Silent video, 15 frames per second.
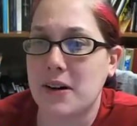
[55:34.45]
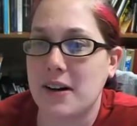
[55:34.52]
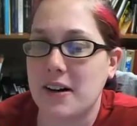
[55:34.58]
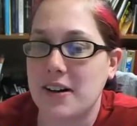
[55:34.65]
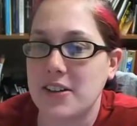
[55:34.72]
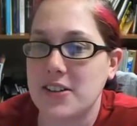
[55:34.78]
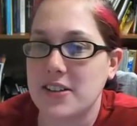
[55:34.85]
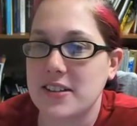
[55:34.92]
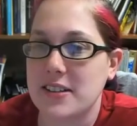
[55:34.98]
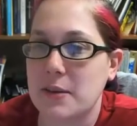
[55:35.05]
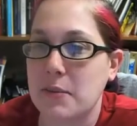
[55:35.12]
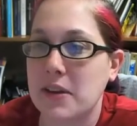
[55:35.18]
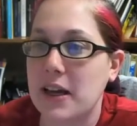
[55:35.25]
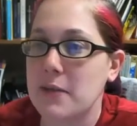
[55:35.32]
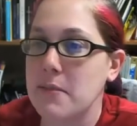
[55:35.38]
Uh, she says,
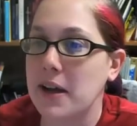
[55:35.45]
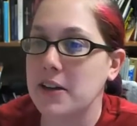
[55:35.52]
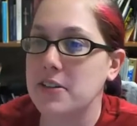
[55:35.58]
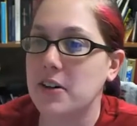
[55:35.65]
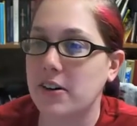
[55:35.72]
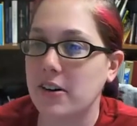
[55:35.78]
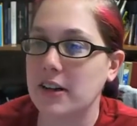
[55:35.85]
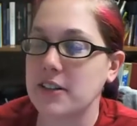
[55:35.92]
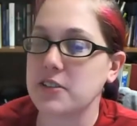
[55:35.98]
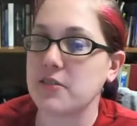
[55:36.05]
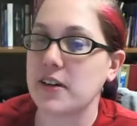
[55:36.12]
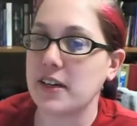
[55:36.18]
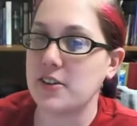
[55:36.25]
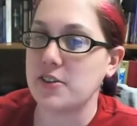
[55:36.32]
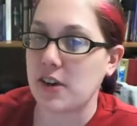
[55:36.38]
"I'm glad my daughter has
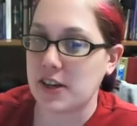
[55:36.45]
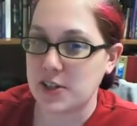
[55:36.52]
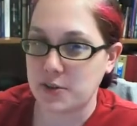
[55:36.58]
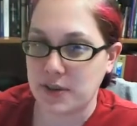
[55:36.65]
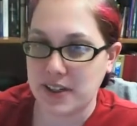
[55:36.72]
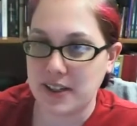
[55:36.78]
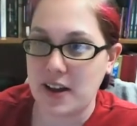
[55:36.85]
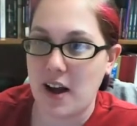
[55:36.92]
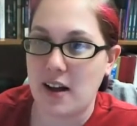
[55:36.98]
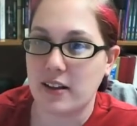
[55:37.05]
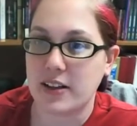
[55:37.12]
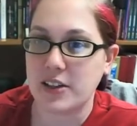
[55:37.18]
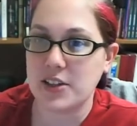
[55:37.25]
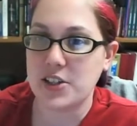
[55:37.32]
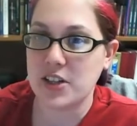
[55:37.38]
already graduated
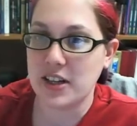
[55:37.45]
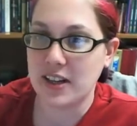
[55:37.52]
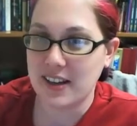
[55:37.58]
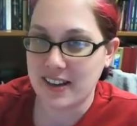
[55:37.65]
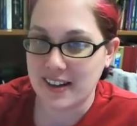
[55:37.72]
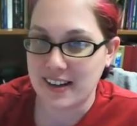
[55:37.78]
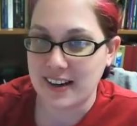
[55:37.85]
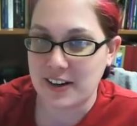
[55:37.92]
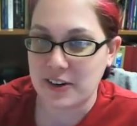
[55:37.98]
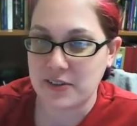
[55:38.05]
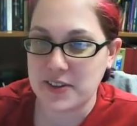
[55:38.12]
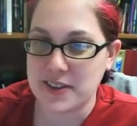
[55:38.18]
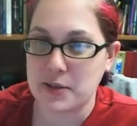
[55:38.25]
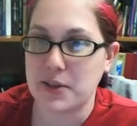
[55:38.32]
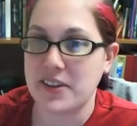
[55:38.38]
college, and I don't have
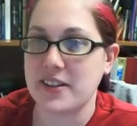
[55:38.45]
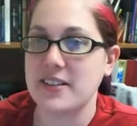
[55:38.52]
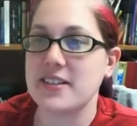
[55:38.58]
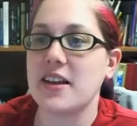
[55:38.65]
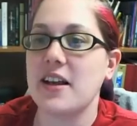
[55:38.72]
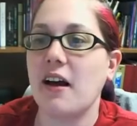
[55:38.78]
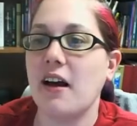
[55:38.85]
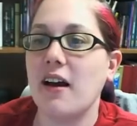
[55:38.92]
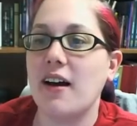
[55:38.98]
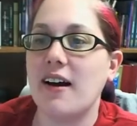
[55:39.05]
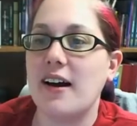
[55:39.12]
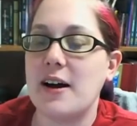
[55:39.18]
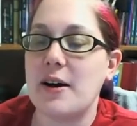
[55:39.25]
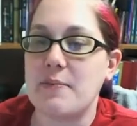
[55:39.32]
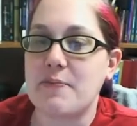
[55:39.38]
to deal with this."
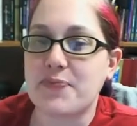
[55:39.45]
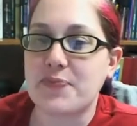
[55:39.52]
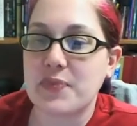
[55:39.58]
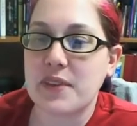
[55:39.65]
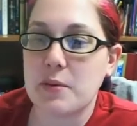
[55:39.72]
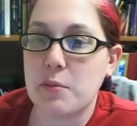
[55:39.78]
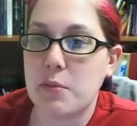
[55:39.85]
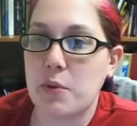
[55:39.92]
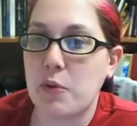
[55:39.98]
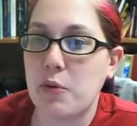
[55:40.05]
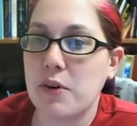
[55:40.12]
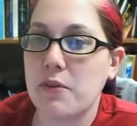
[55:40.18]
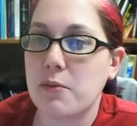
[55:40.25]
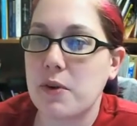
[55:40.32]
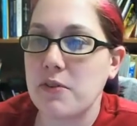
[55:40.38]
Um, but
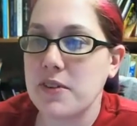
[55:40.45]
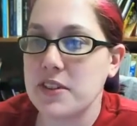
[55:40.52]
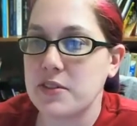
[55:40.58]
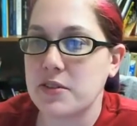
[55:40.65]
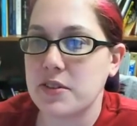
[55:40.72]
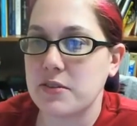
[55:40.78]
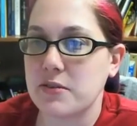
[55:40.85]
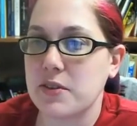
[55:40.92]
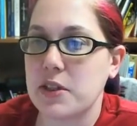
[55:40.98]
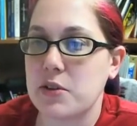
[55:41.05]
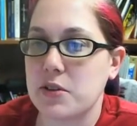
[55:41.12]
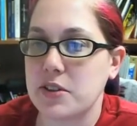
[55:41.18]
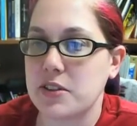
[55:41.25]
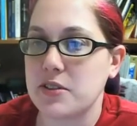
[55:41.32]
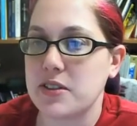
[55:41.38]
what resource,
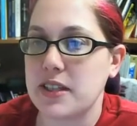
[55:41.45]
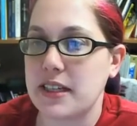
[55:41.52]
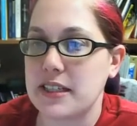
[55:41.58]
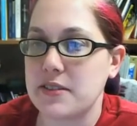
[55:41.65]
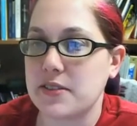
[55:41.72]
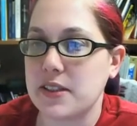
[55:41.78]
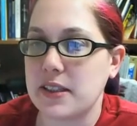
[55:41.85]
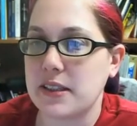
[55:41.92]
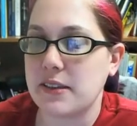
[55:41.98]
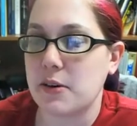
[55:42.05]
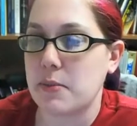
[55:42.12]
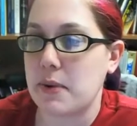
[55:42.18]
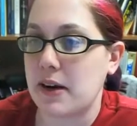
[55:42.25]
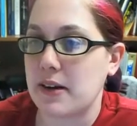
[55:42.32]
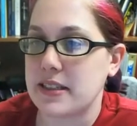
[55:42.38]
recourse do scientifically
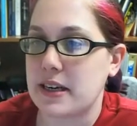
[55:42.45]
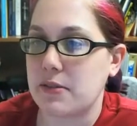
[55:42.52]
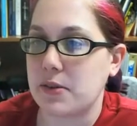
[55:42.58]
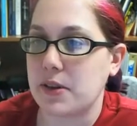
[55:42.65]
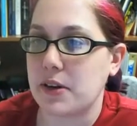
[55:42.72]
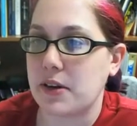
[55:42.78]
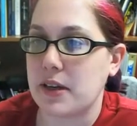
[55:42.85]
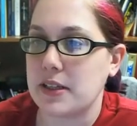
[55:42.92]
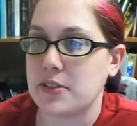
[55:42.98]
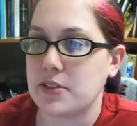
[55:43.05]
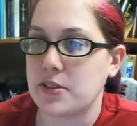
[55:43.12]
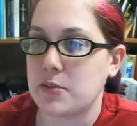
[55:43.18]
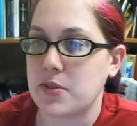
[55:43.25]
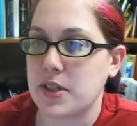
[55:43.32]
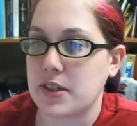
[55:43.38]
literate parents have when their kids are
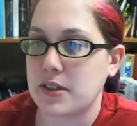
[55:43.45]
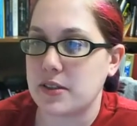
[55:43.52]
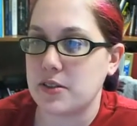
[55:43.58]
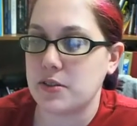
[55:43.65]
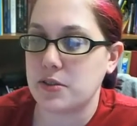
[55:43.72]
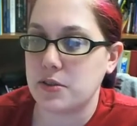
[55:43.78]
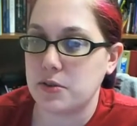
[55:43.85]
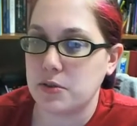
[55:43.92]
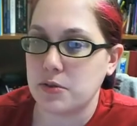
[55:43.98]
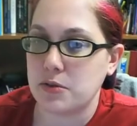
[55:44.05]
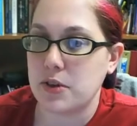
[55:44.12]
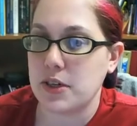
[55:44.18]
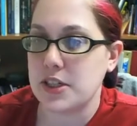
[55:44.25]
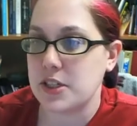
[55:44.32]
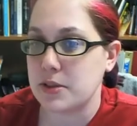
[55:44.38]
subjected to
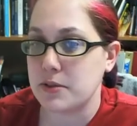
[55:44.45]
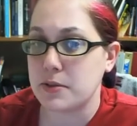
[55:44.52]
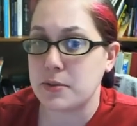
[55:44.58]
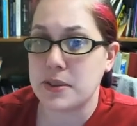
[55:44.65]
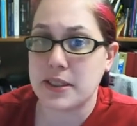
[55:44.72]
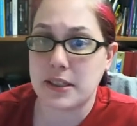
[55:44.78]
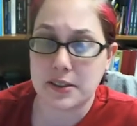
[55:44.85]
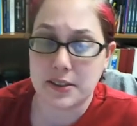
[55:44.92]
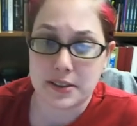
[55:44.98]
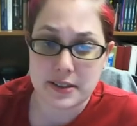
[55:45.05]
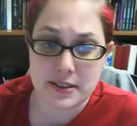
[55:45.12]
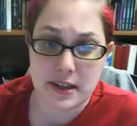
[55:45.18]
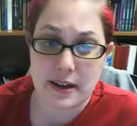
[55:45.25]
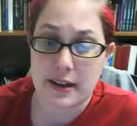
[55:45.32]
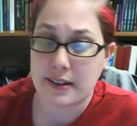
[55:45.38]
creationism, intelligent
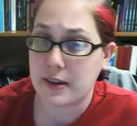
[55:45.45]
design?